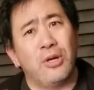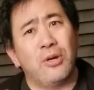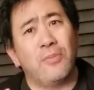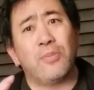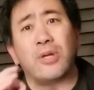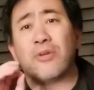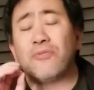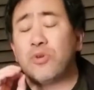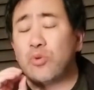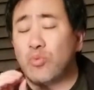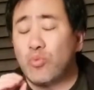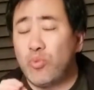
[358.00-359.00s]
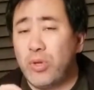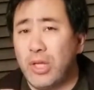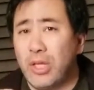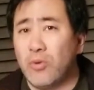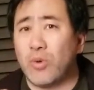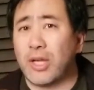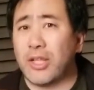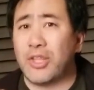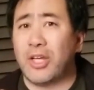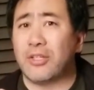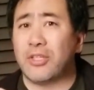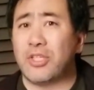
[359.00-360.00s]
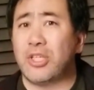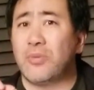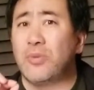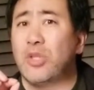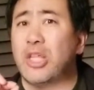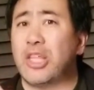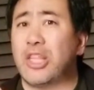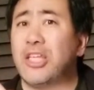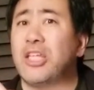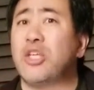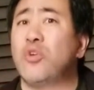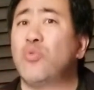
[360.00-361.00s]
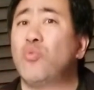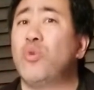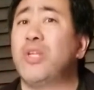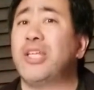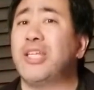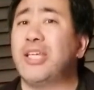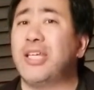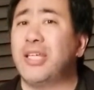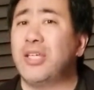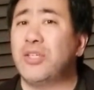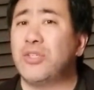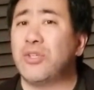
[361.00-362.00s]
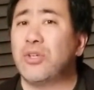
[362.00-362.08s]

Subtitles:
But if you really want to thin out the soup, the thing that you really need is